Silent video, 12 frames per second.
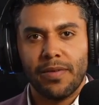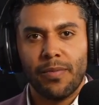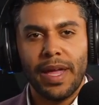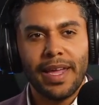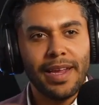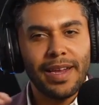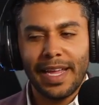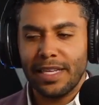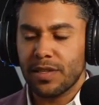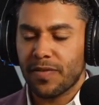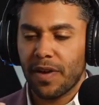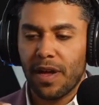Making it
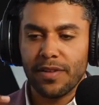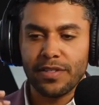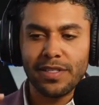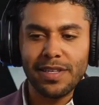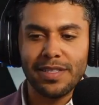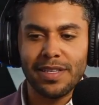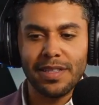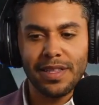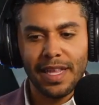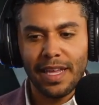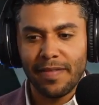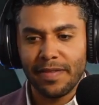easier for others to
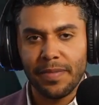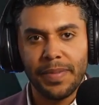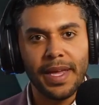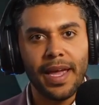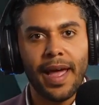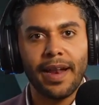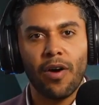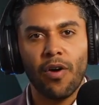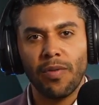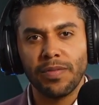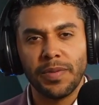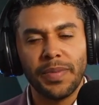live, to be at
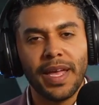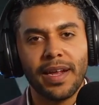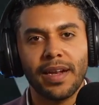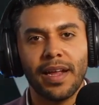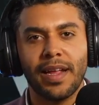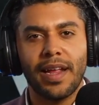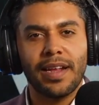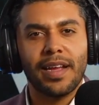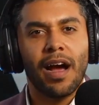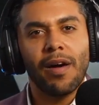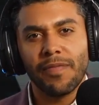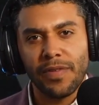home, to be in
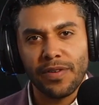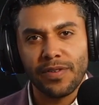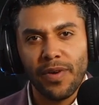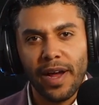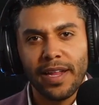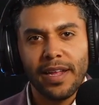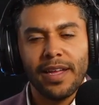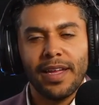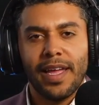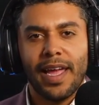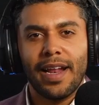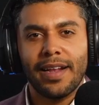comfort, right?
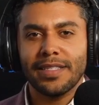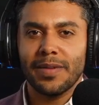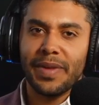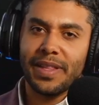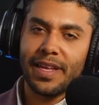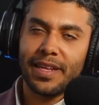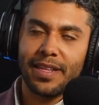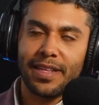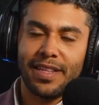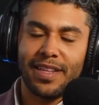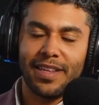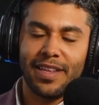And it doesn't mean that
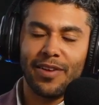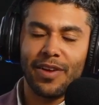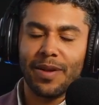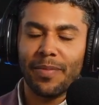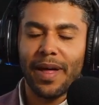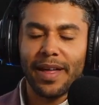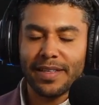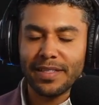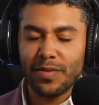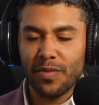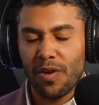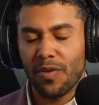you can apply
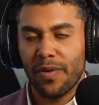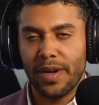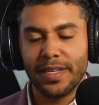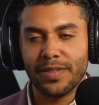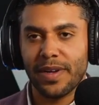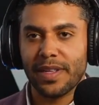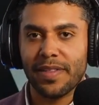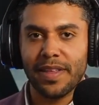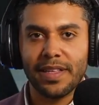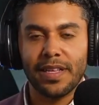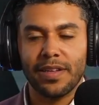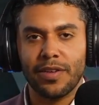this in the wrong ways, right? To
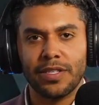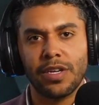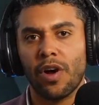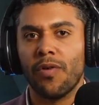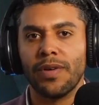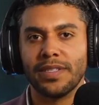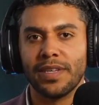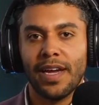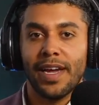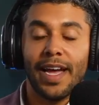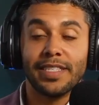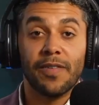think that you should always,
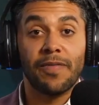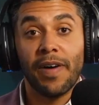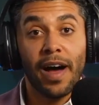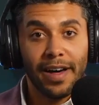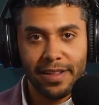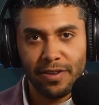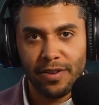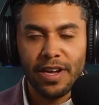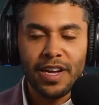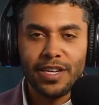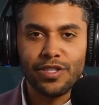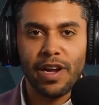as a father,
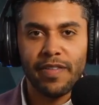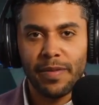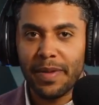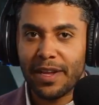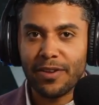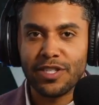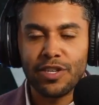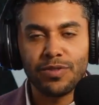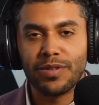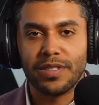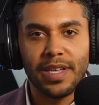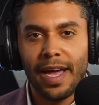strive to make your
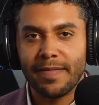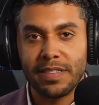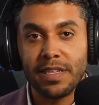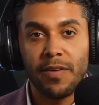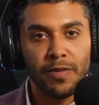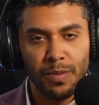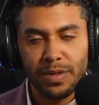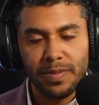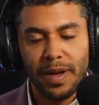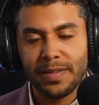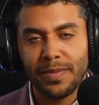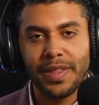children's lives as comfortable as
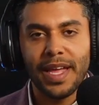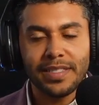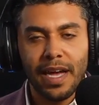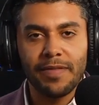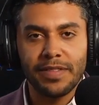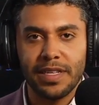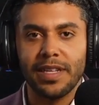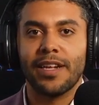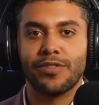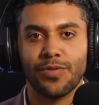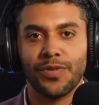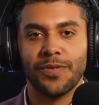possible. That's obviously
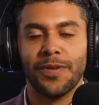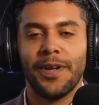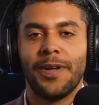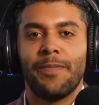not true.